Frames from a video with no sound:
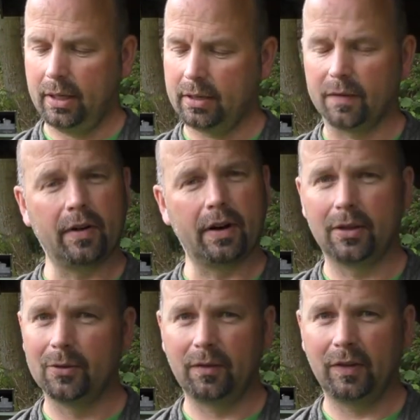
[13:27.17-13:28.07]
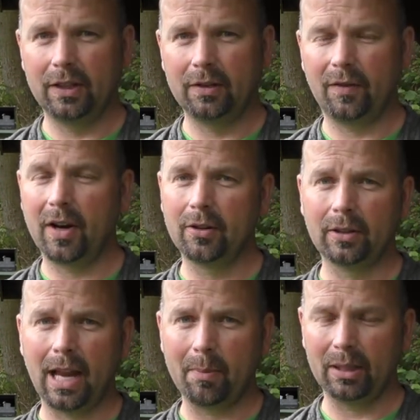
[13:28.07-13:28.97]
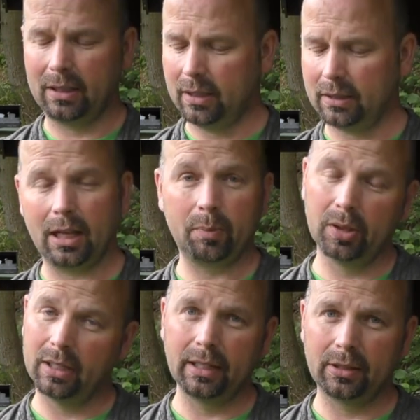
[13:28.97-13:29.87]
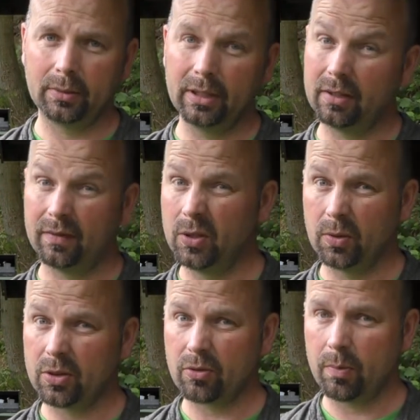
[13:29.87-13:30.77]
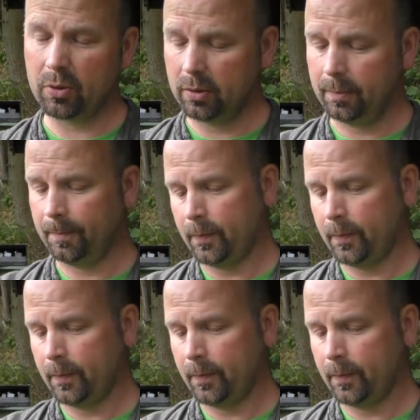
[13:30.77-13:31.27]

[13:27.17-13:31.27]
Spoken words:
It's a very good fitting, very good lampen kit. I'll put the link to it in the video description.